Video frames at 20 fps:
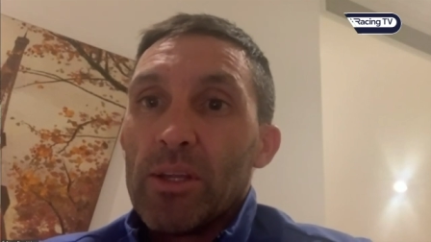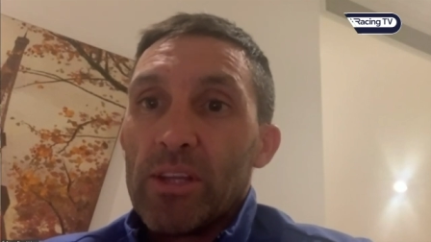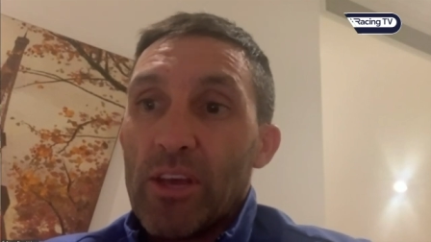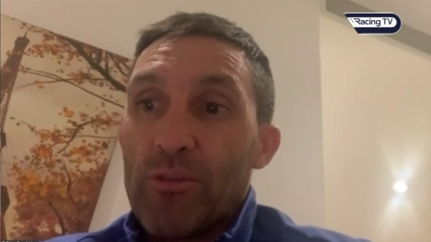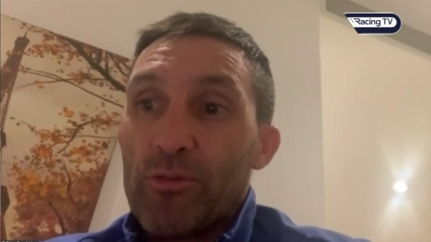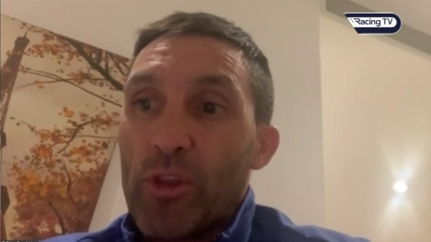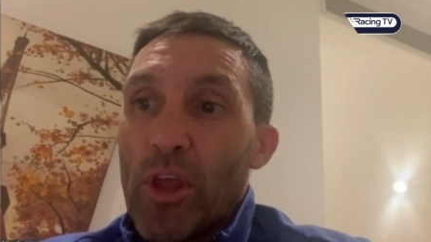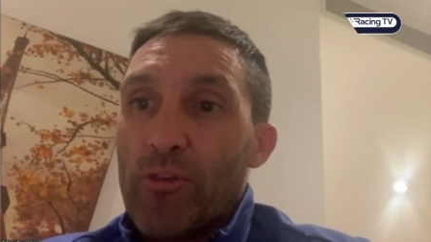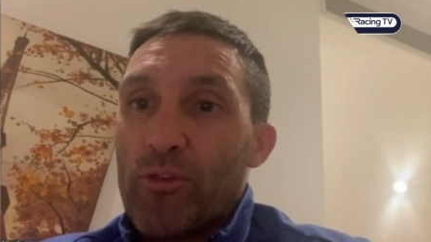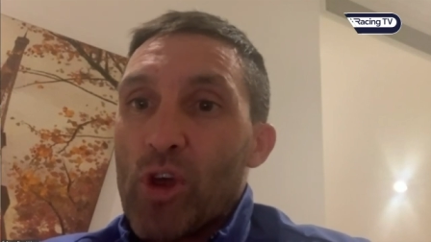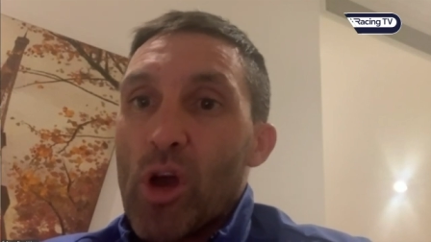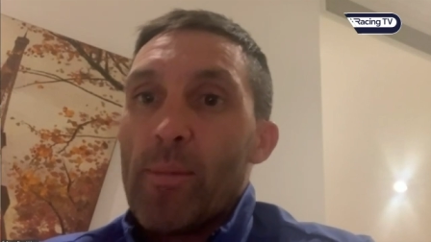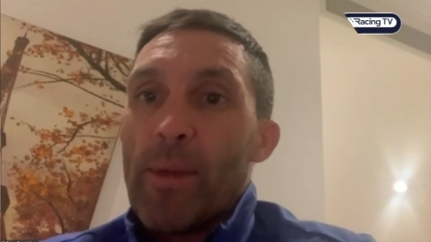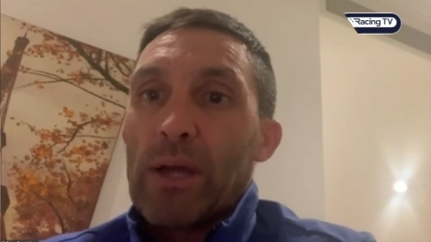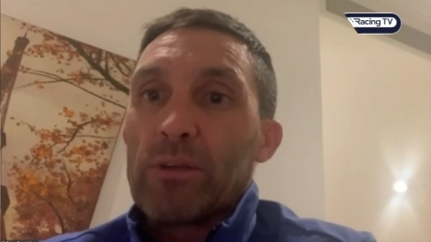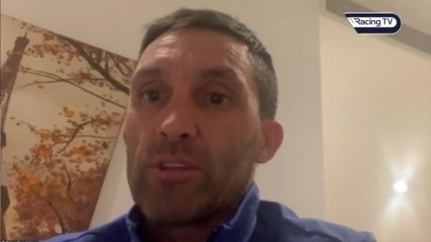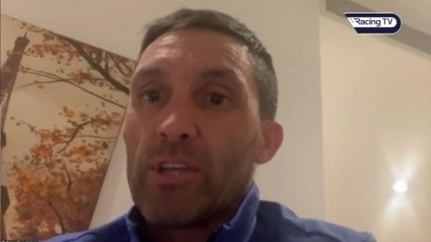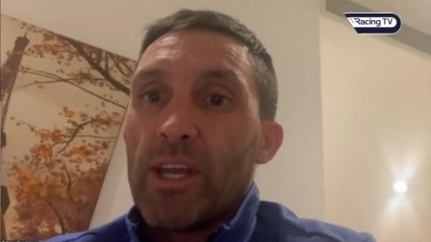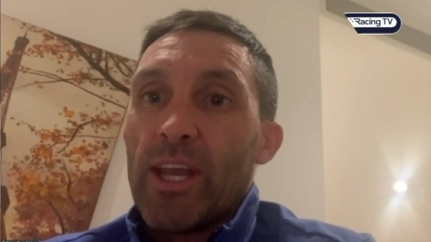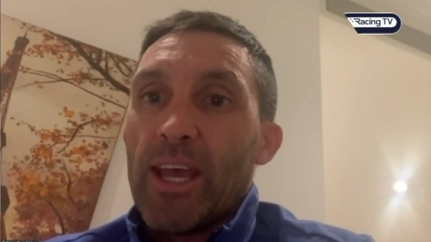they've they've come
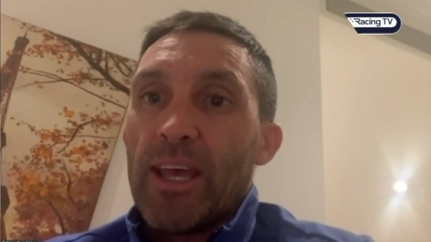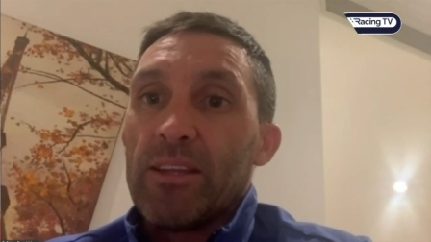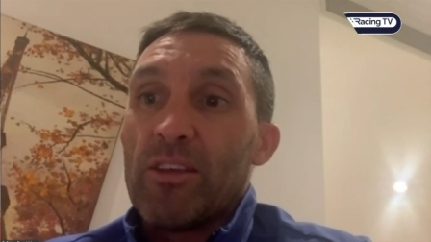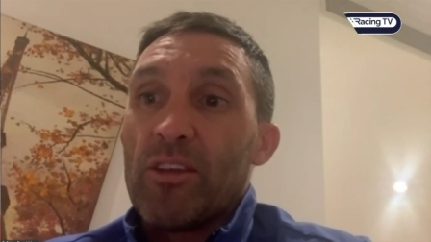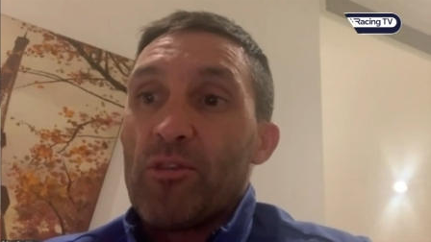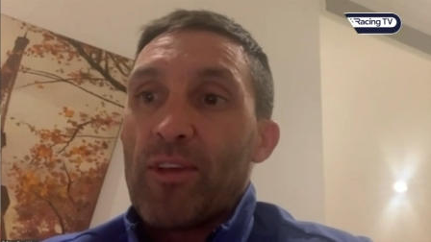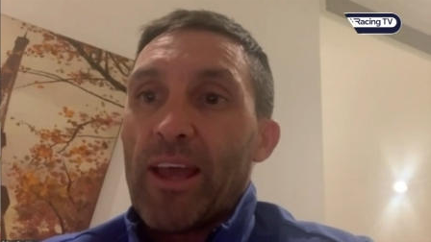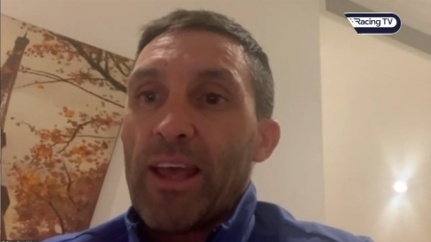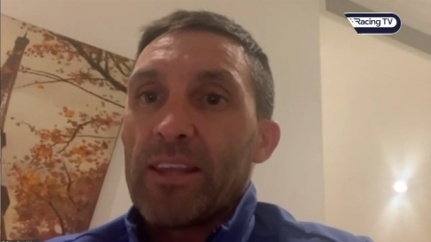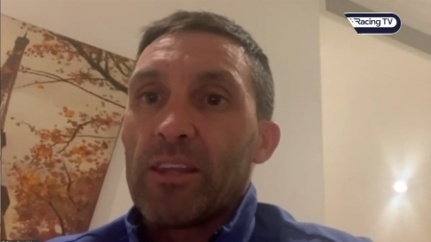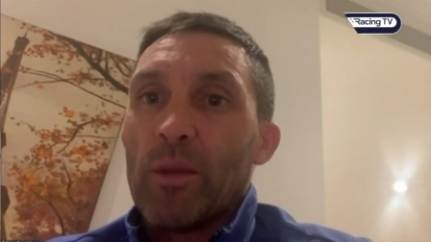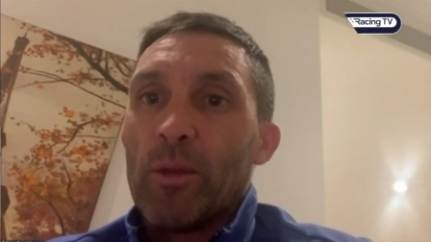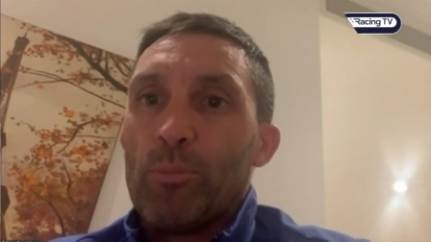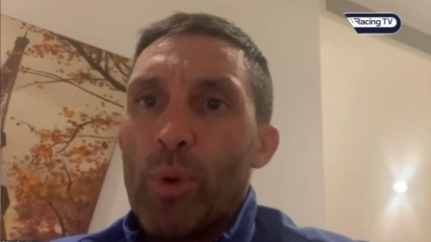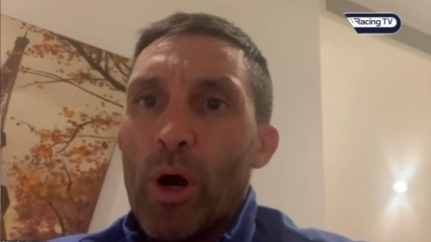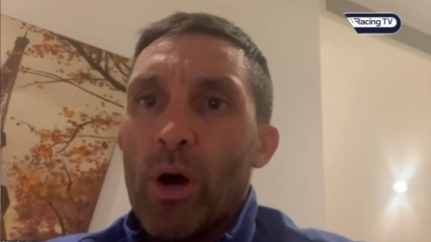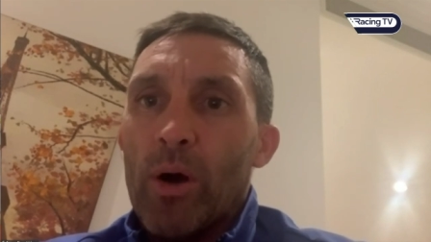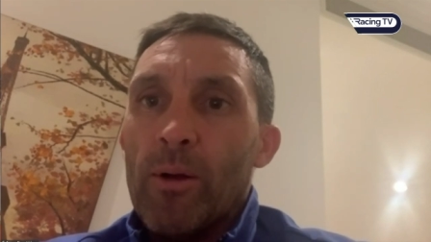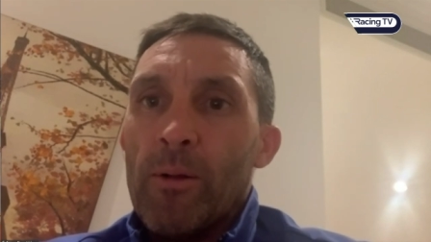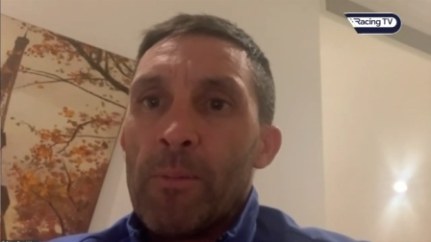out today and deflected,
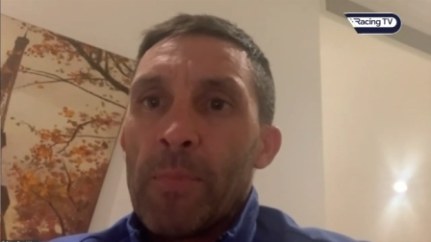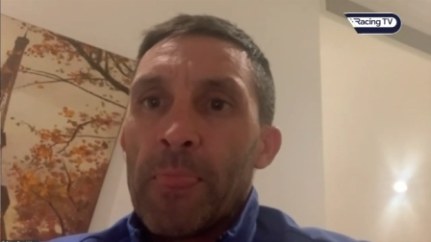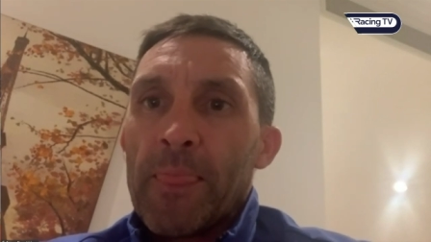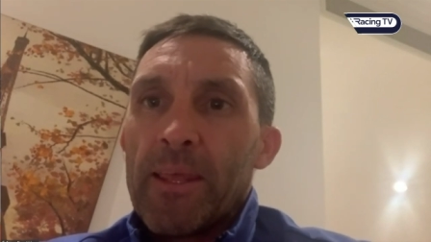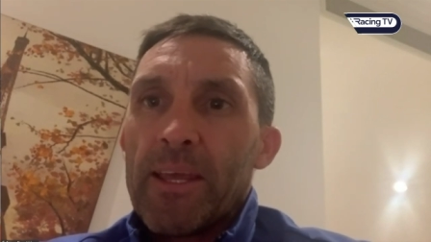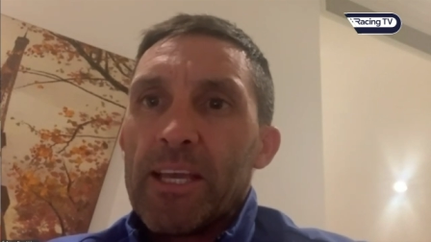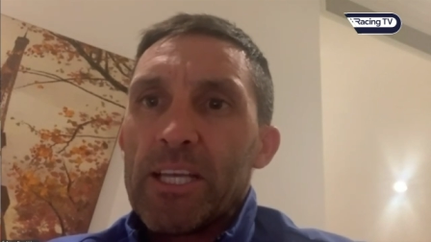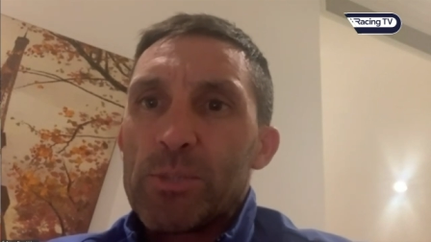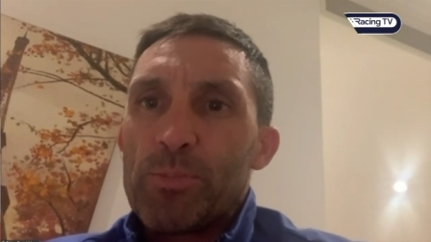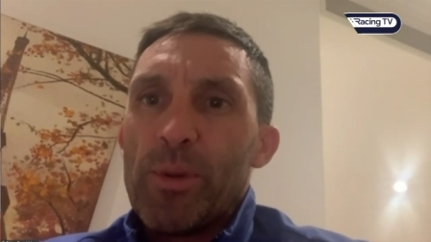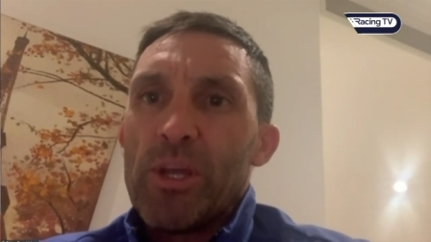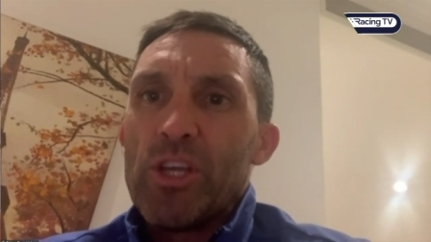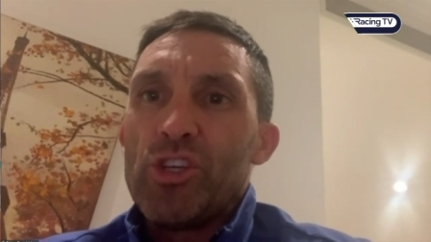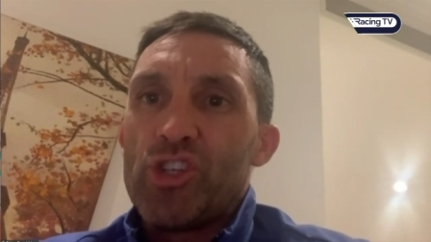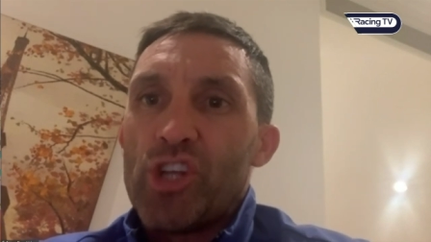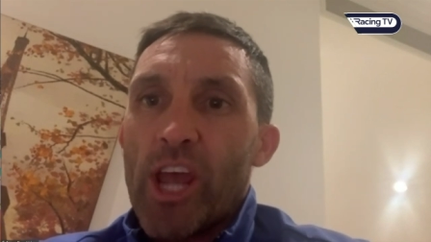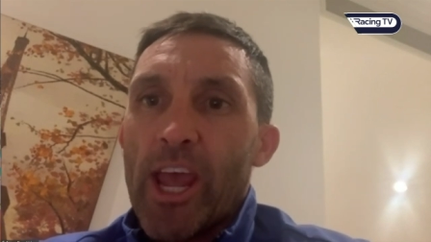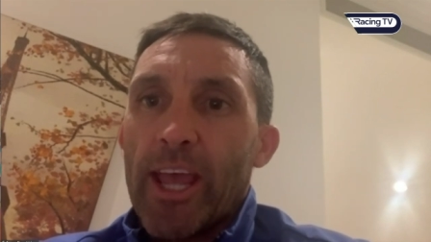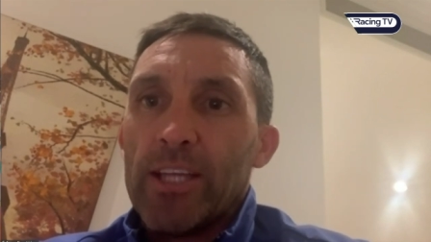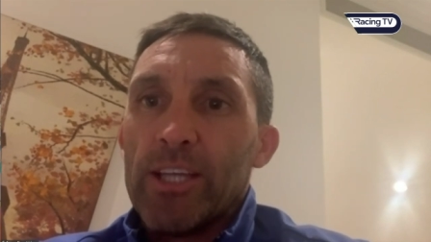but it's been
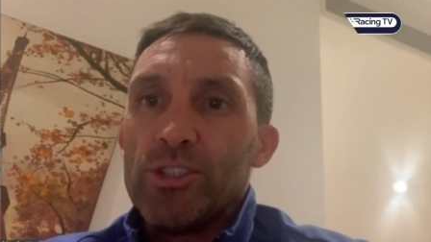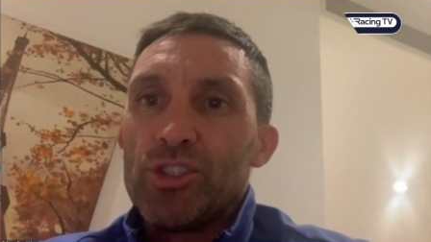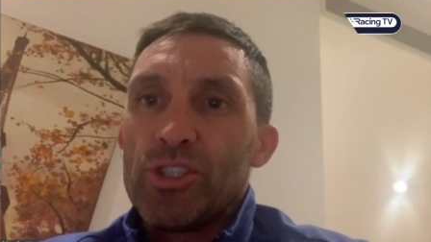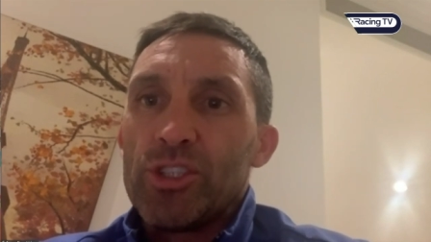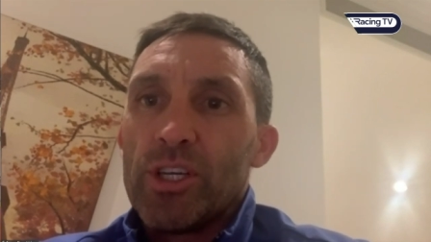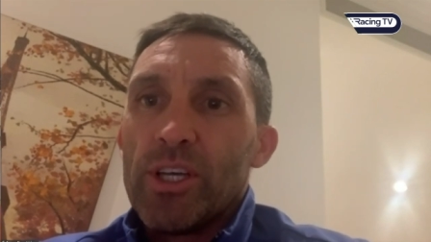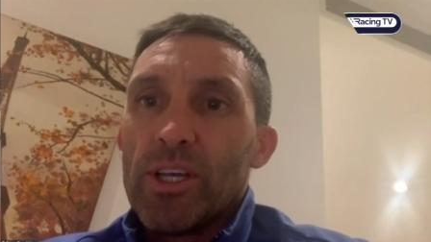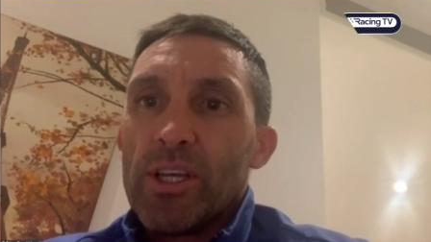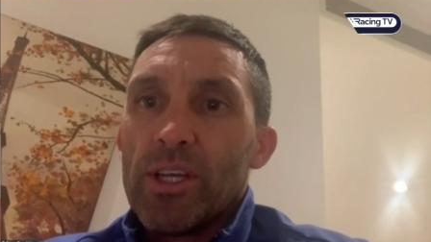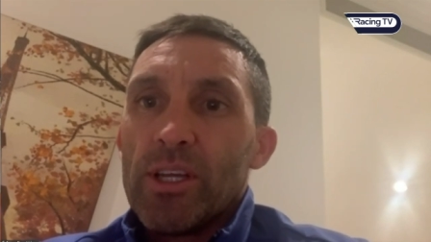changed.